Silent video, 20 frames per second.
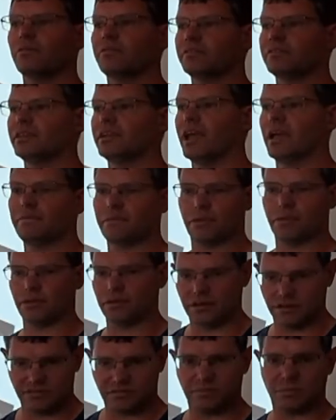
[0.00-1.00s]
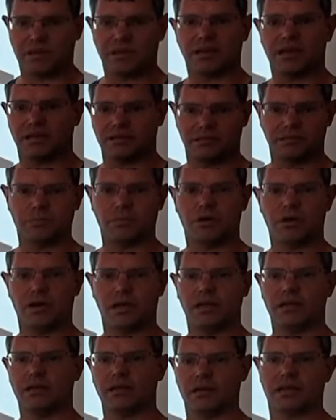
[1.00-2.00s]
obviously everything needs to be connected
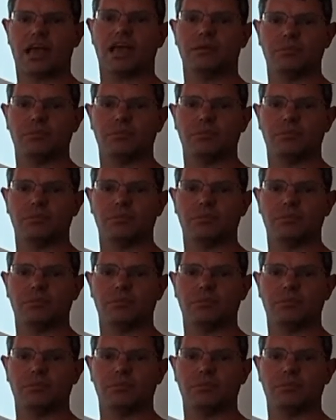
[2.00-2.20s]
by a